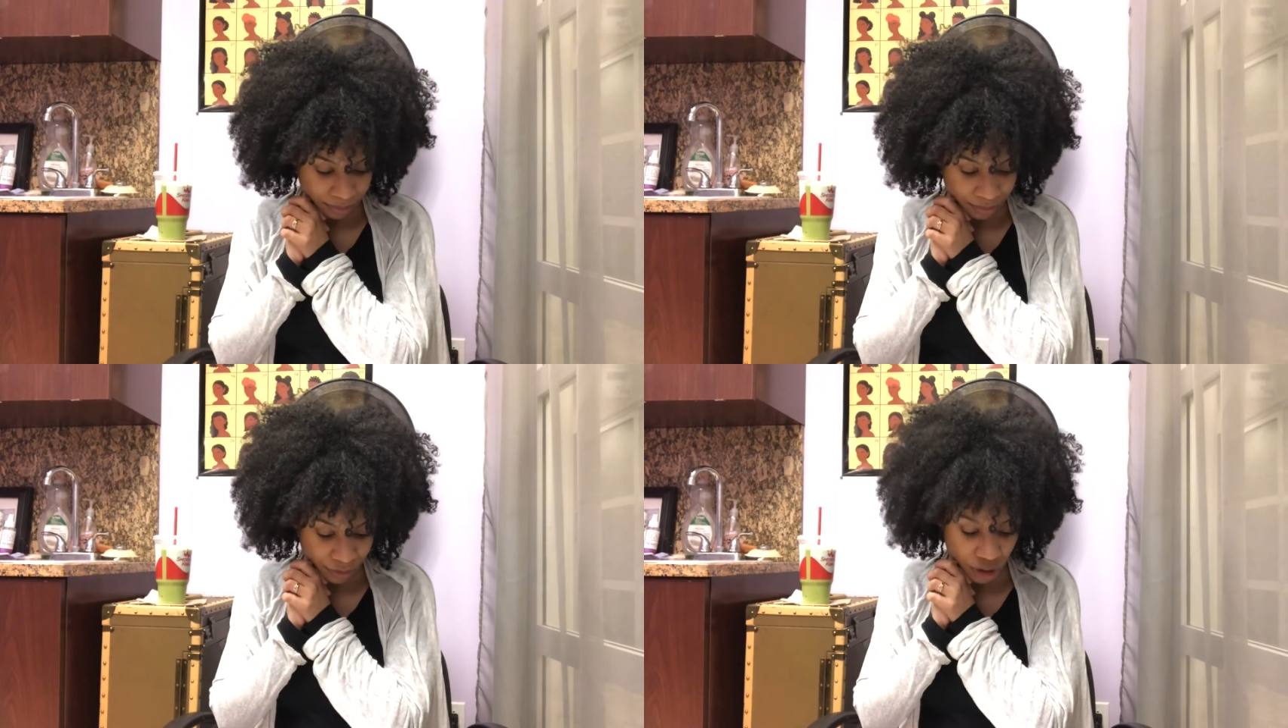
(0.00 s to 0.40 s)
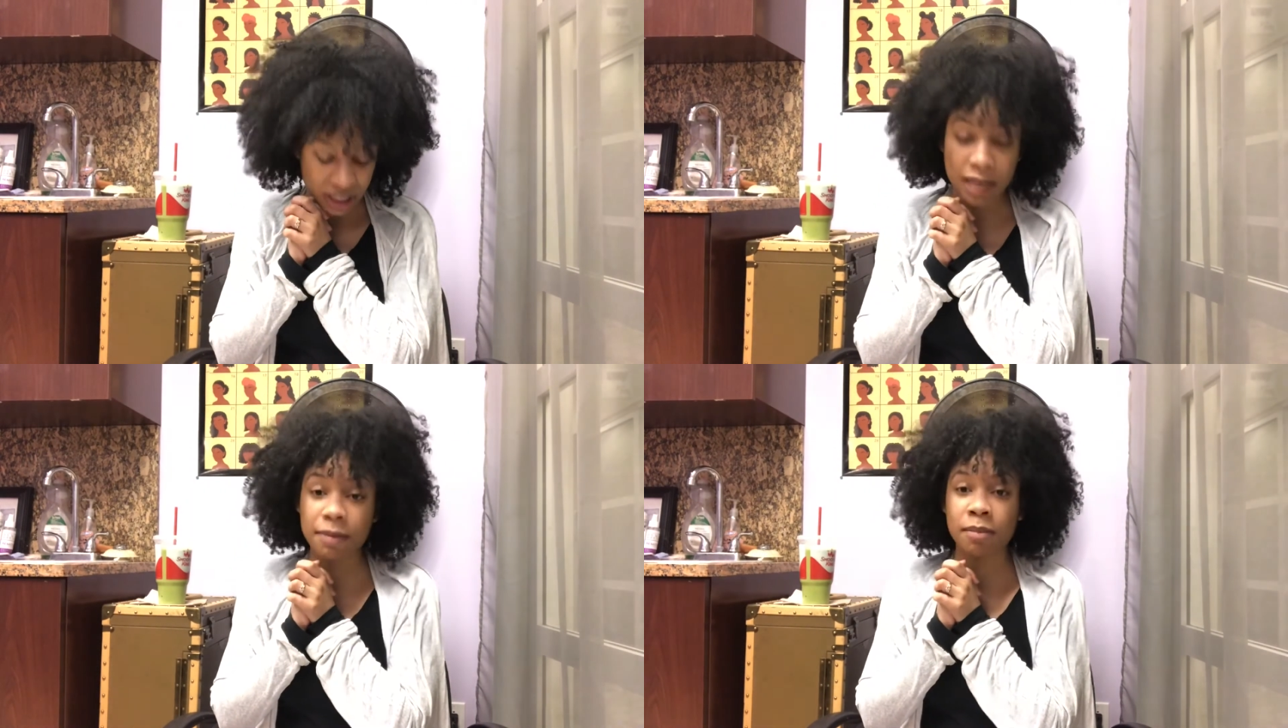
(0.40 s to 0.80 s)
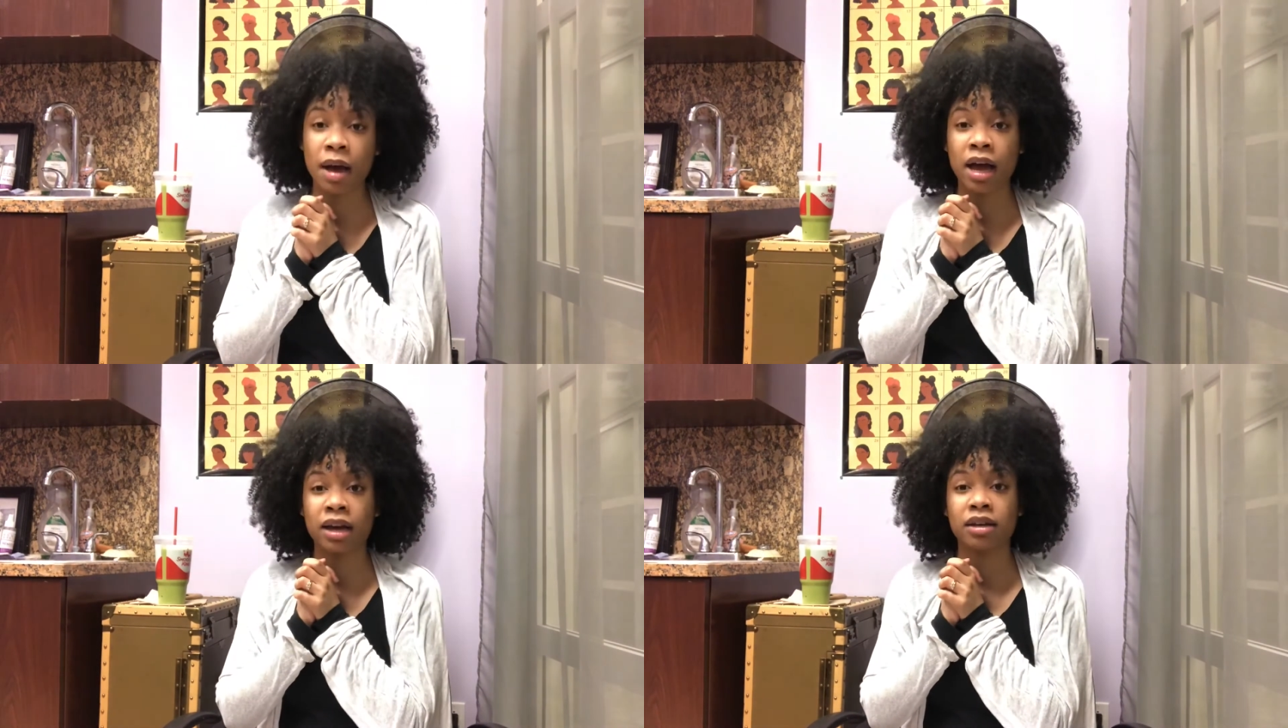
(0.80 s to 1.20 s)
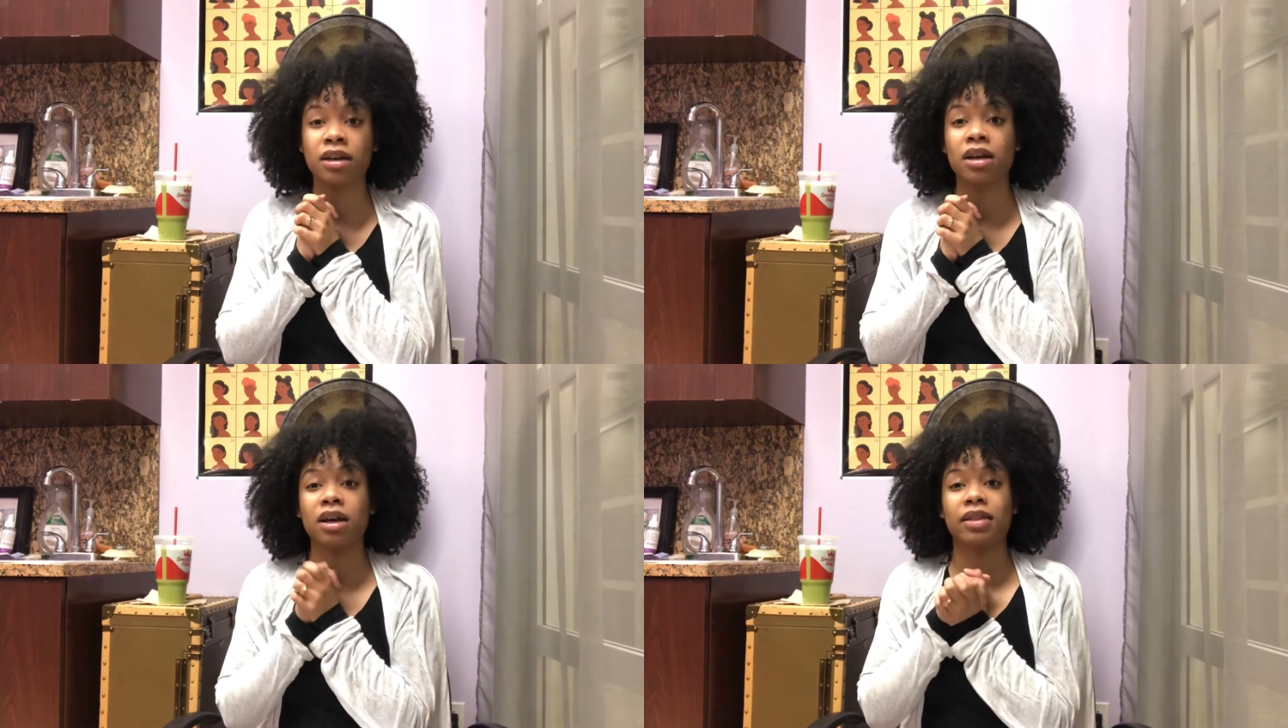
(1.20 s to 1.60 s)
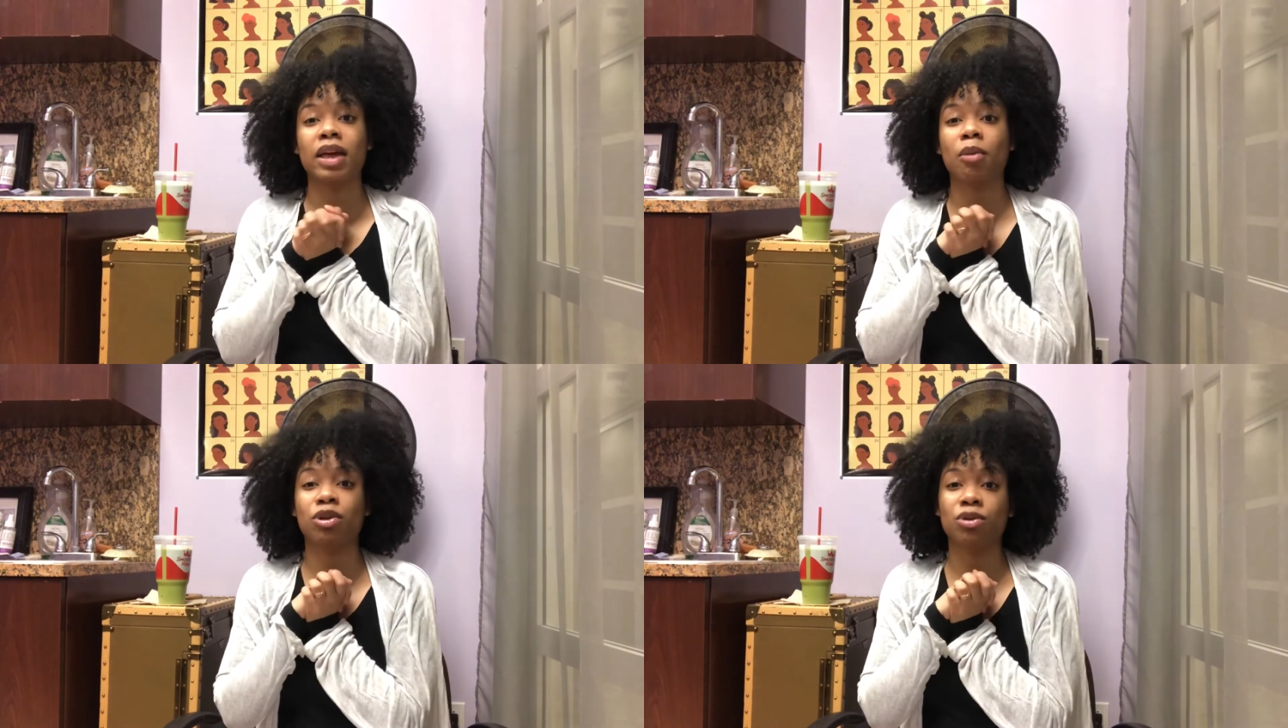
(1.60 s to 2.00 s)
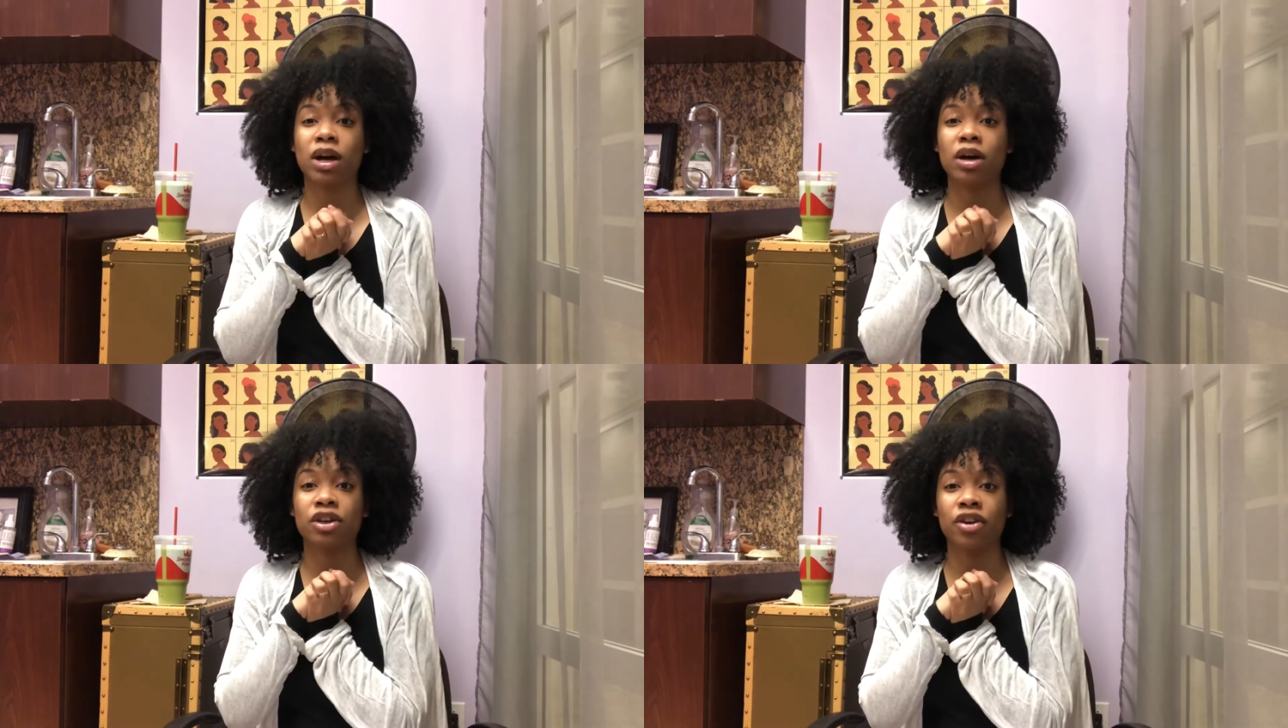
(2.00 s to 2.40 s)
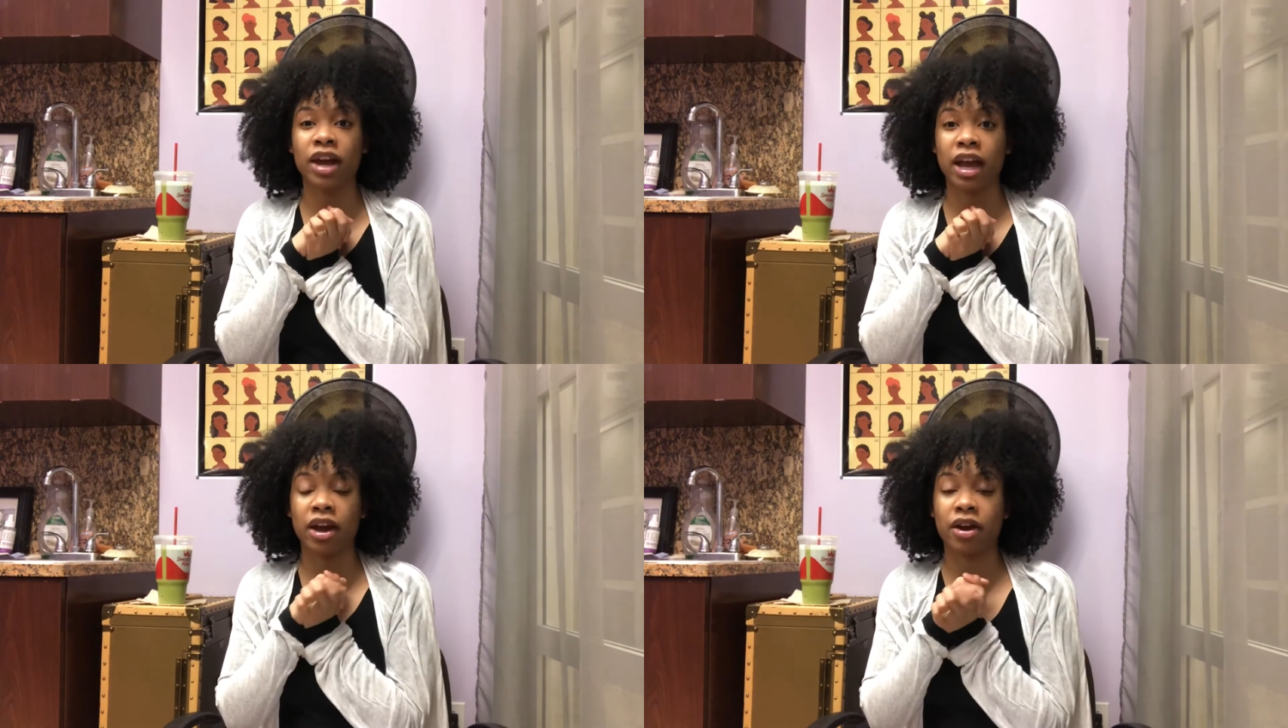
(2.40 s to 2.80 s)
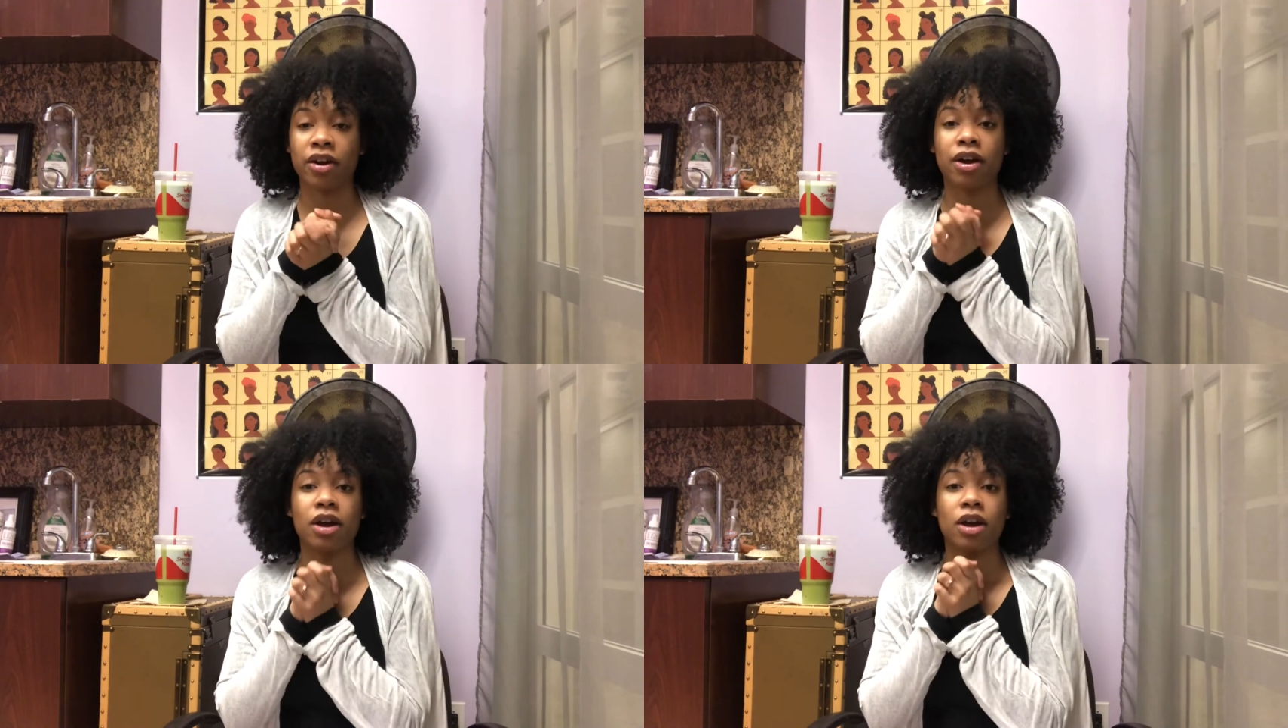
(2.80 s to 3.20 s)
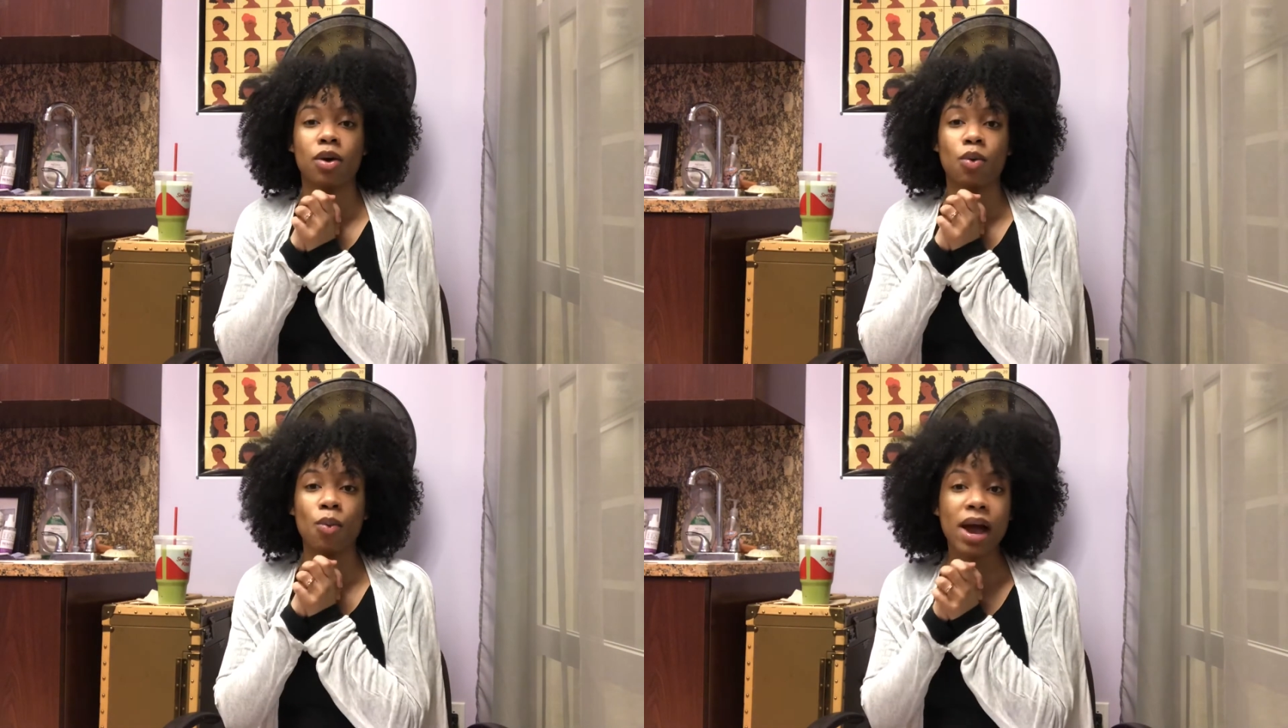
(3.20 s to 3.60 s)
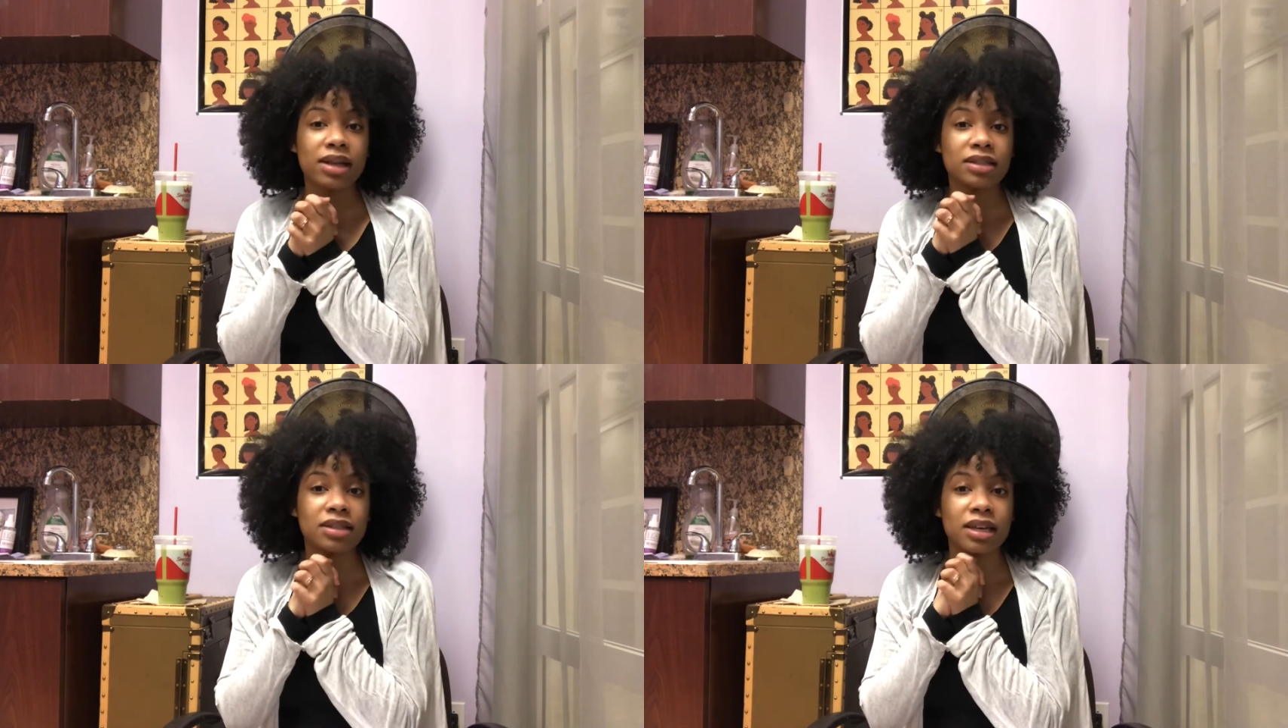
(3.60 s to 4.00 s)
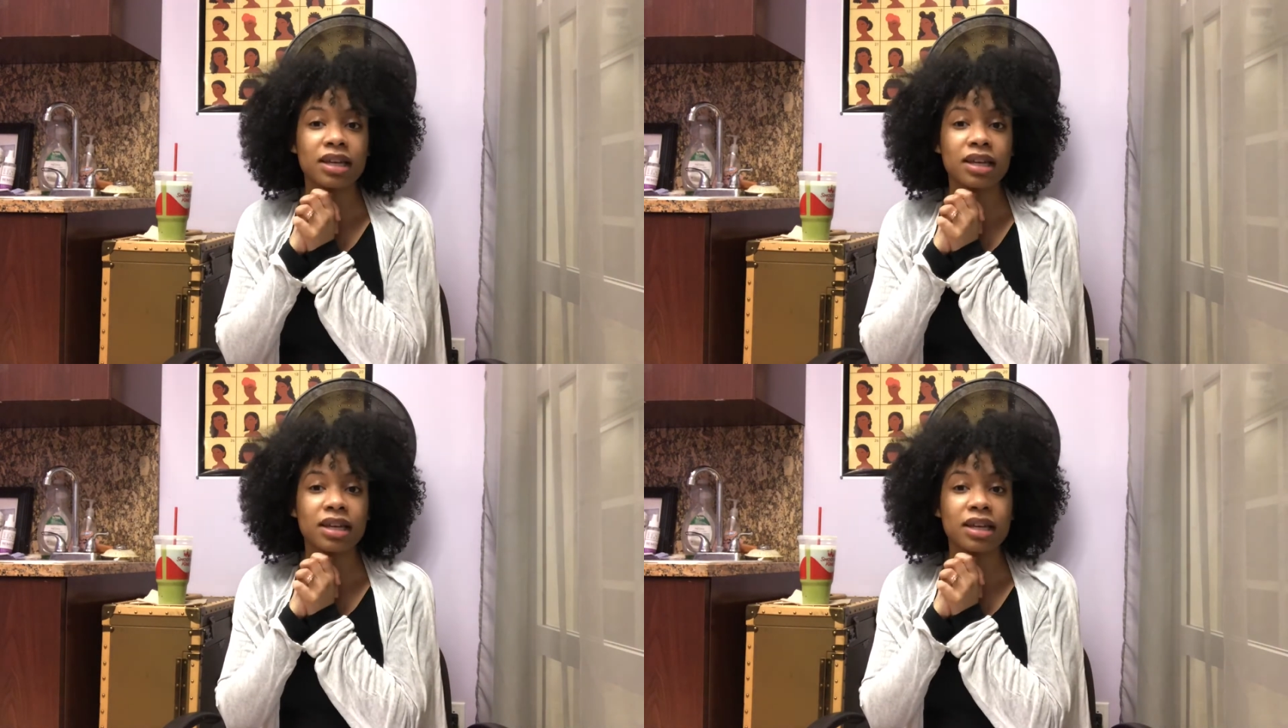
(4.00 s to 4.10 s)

Just keep in mind that when you cut your hair wet, it